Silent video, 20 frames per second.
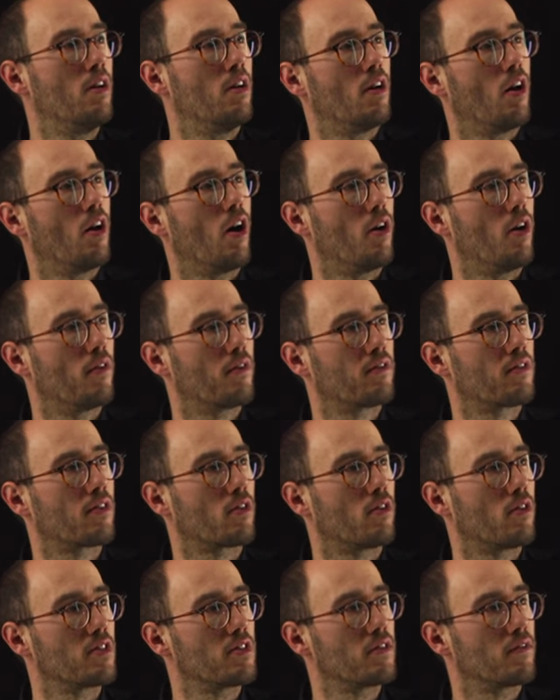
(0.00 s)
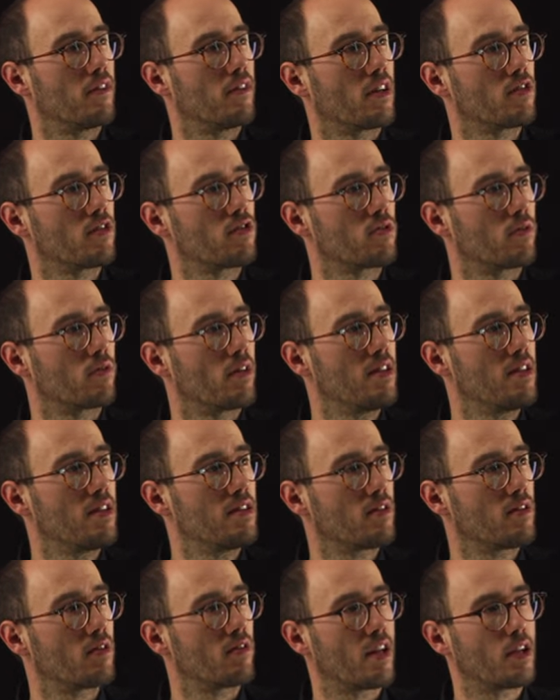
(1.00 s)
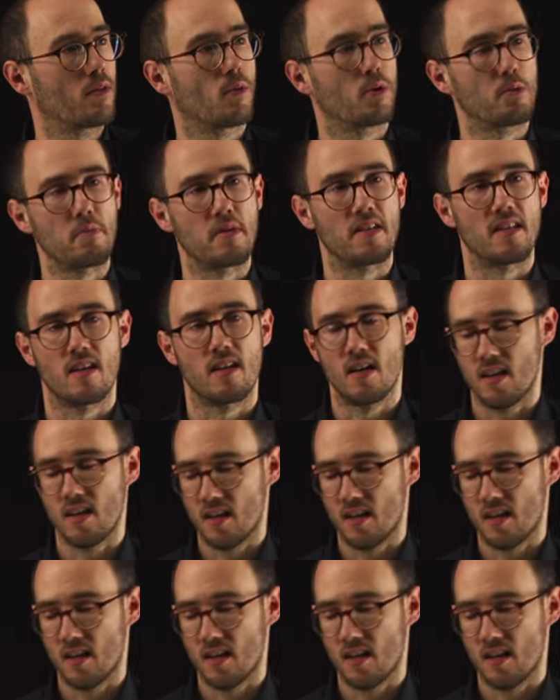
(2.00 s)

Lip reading: of the cost function, right? So that would be